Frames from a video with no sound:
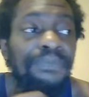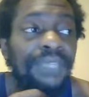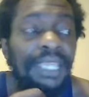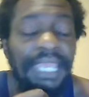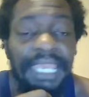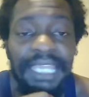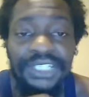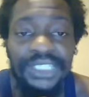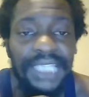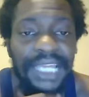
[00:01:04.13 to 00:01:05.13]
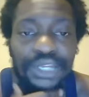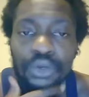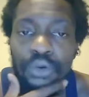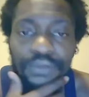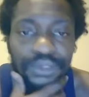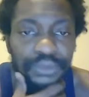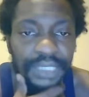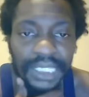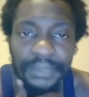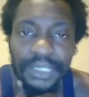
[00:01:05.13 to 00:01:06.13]
and just kind of go over
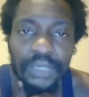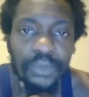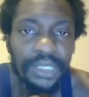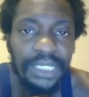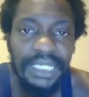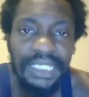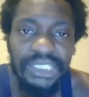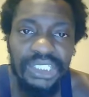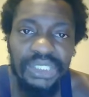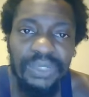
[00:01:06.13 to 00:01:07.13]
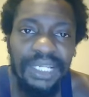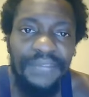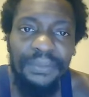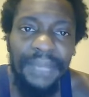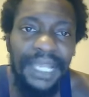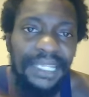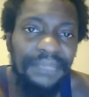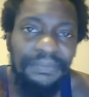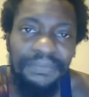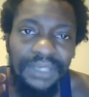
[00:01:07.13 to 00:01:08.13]
leukemia, what it is, just so that everybody
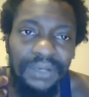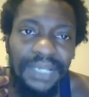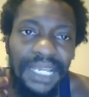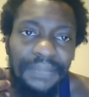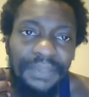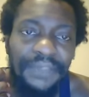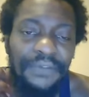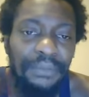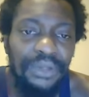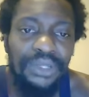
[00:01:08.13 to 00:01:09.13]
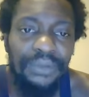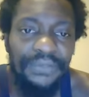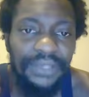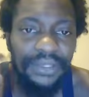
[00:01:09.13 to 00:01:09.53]
can, you know, kind of be familiar with it.